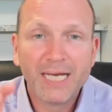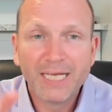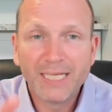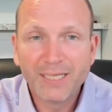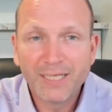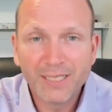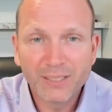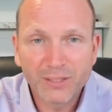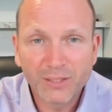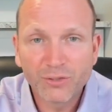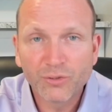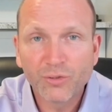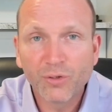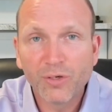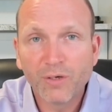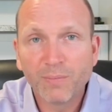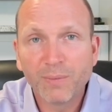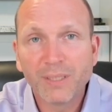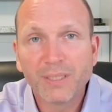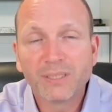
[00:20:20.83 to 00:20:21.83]
This is
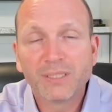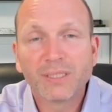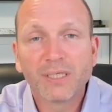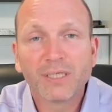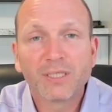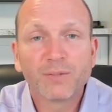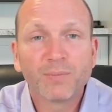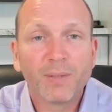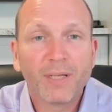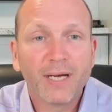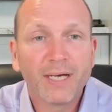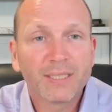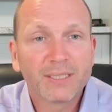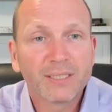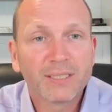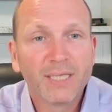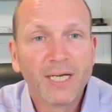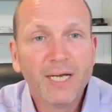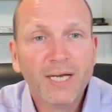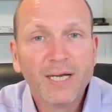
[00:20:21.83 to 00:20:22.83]
going to be a
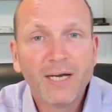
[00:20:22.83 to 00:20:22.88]
6-plex.